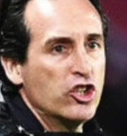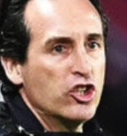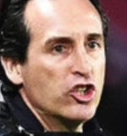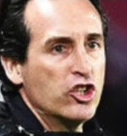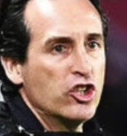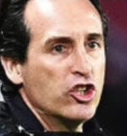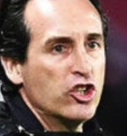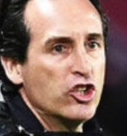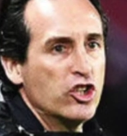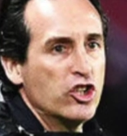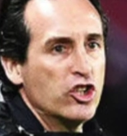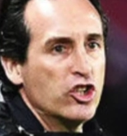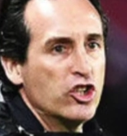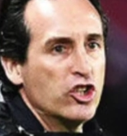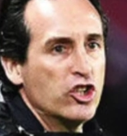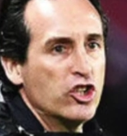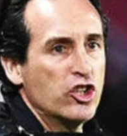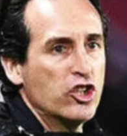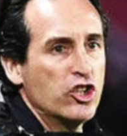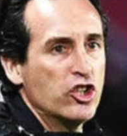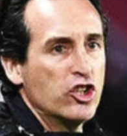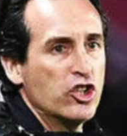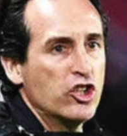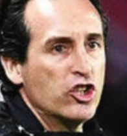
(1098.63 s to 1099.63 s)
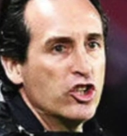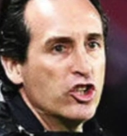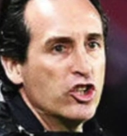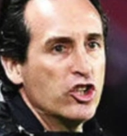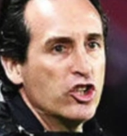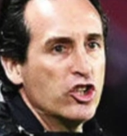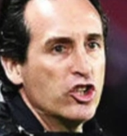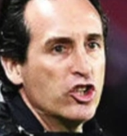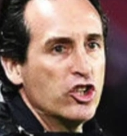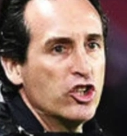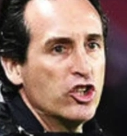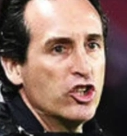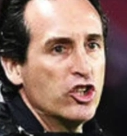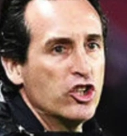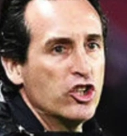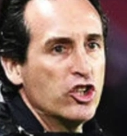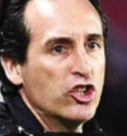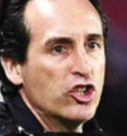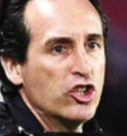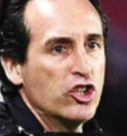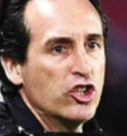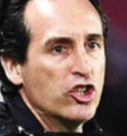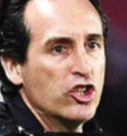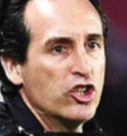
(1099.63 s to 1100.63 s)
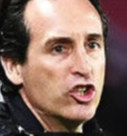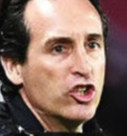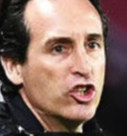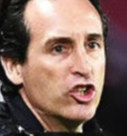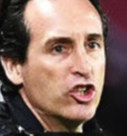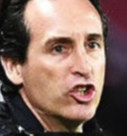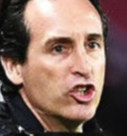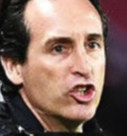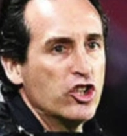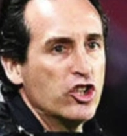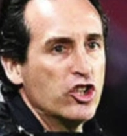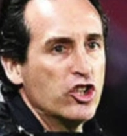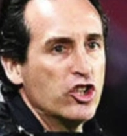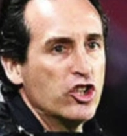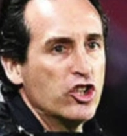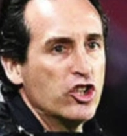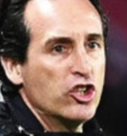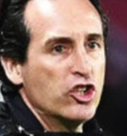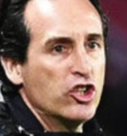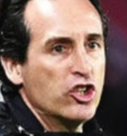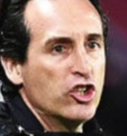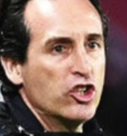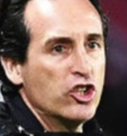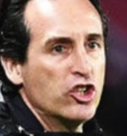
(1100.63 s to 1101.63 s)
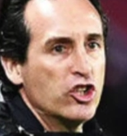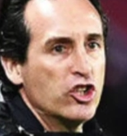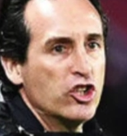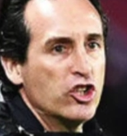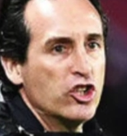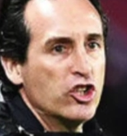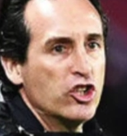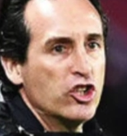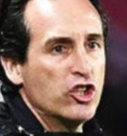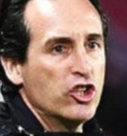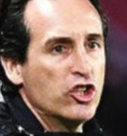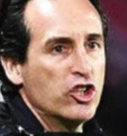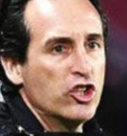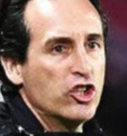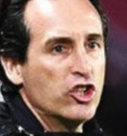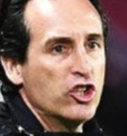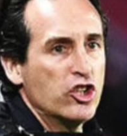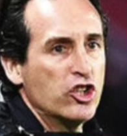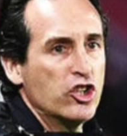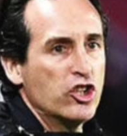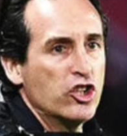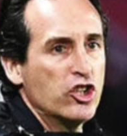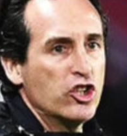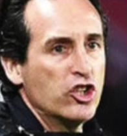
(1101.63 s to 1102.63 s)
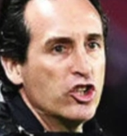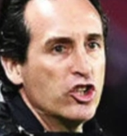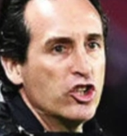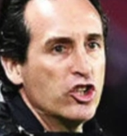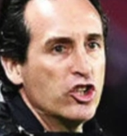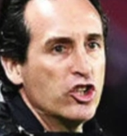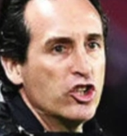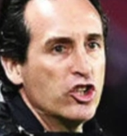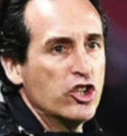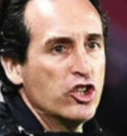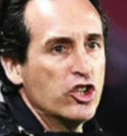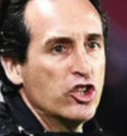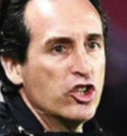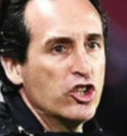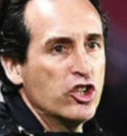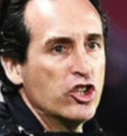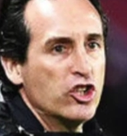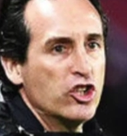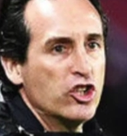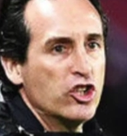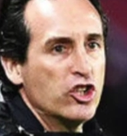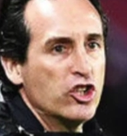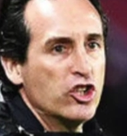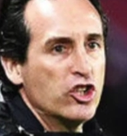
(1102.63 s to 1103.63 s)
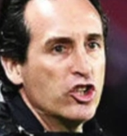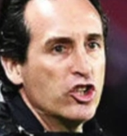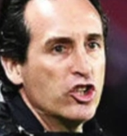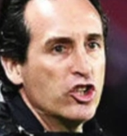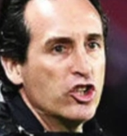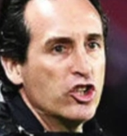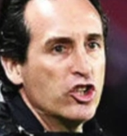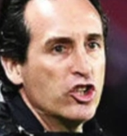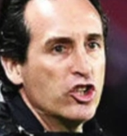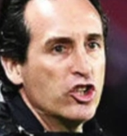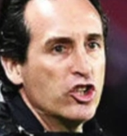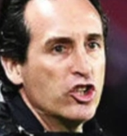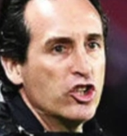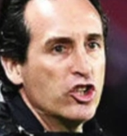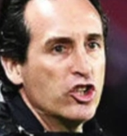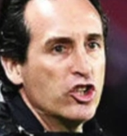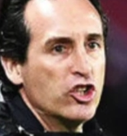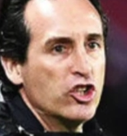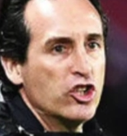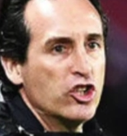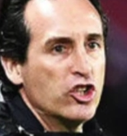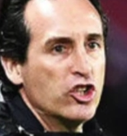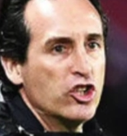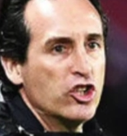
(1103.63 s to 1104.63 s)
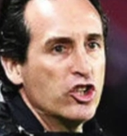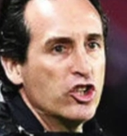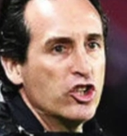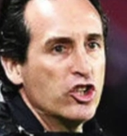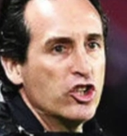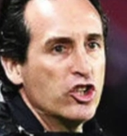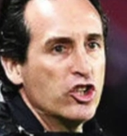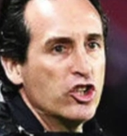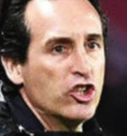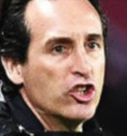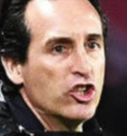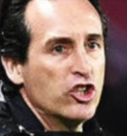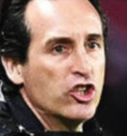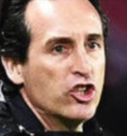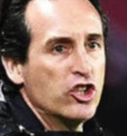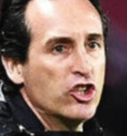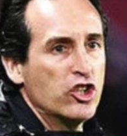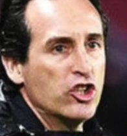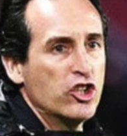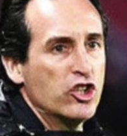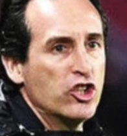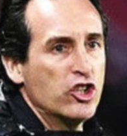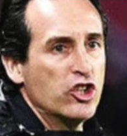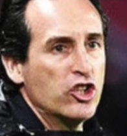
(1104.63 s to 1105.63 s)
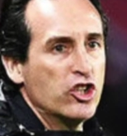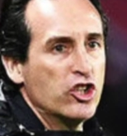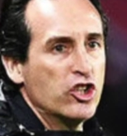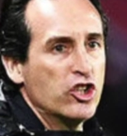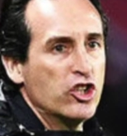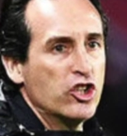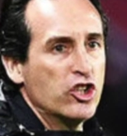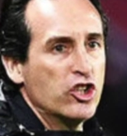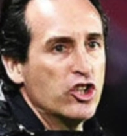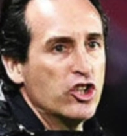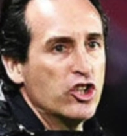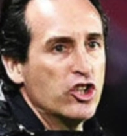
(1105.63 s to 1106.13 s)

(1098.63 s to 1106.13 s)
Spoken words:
(no lip movement)